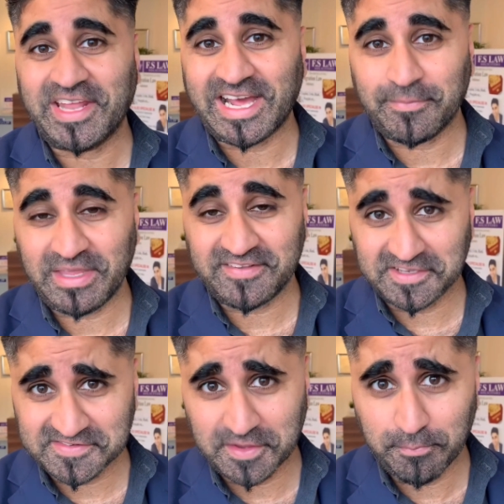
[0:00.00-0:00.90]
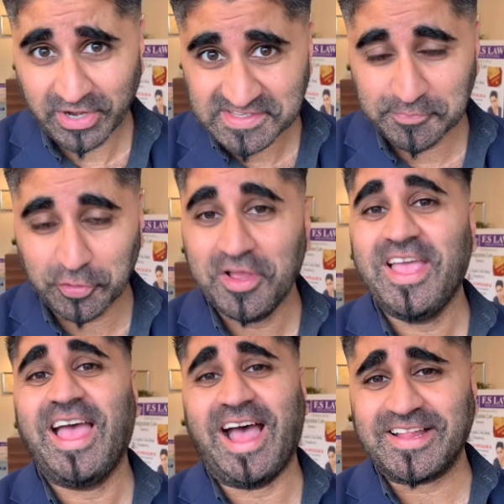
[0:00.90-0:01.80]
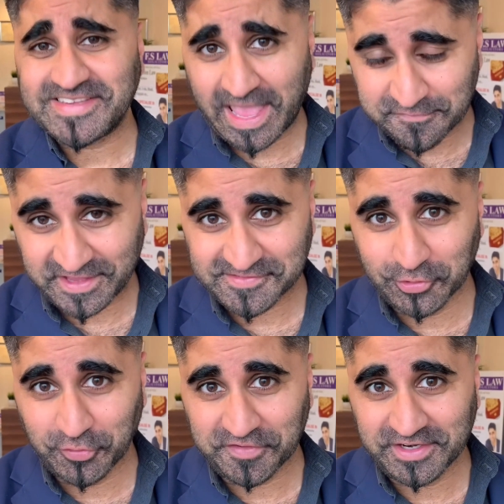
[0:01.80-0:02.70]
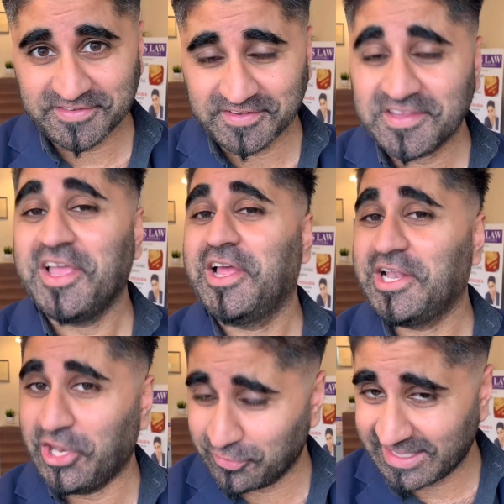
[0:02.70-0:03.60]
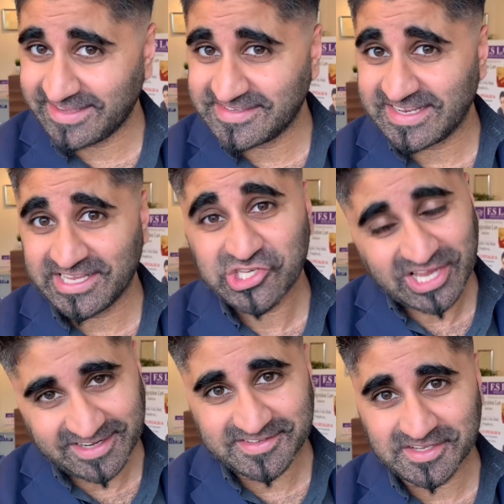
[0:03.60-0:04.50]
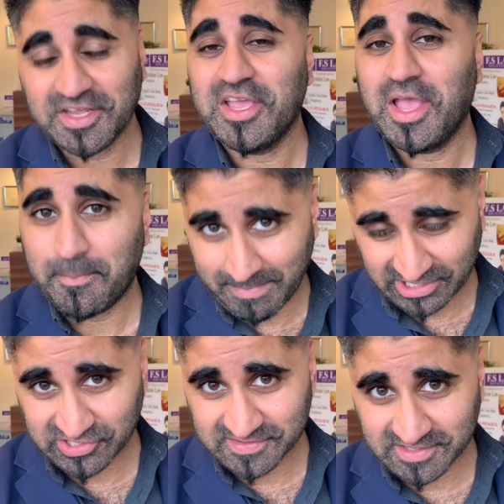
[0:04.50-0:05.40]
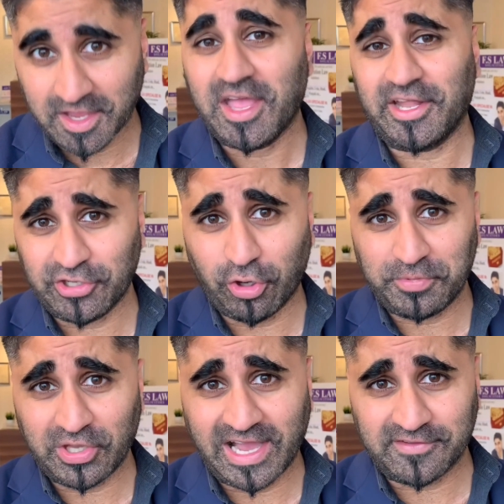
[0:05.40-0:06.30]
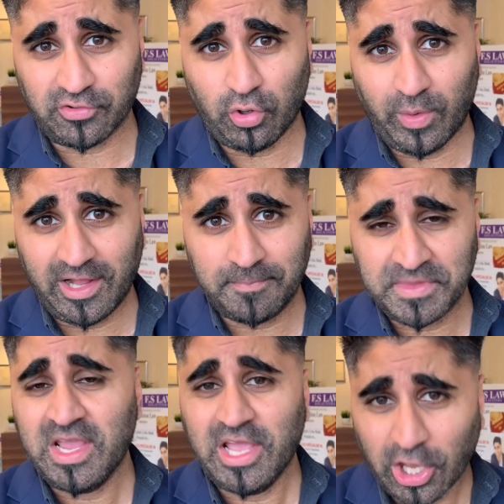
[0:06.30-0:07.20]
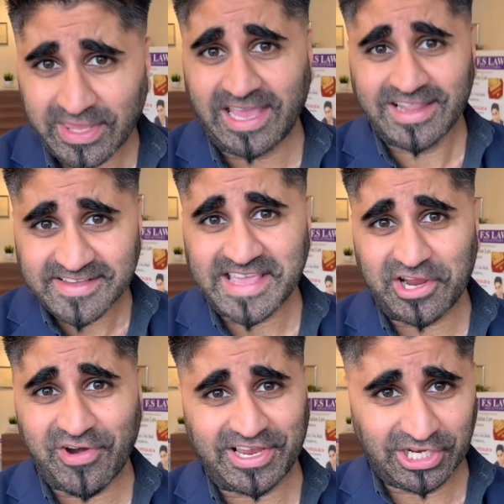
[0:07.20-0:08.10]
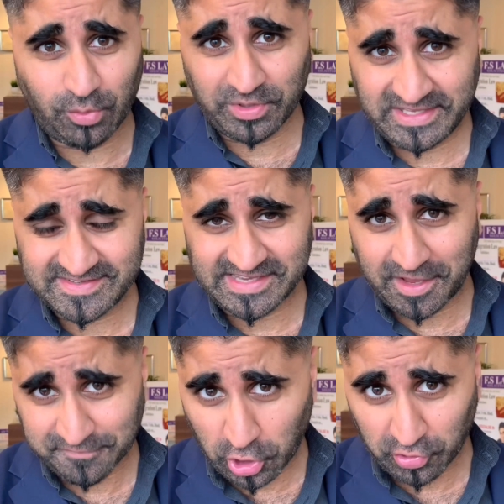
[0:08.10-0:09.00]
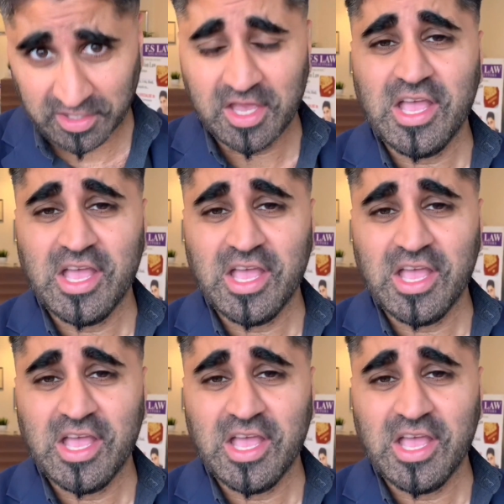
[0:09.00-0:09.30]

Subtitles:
and I'm the solicitor and principal at FS Law Solicitors located in Chadderton, Manchester. I do hope you guys are all well. Okay, let's get cracking on with this vlog.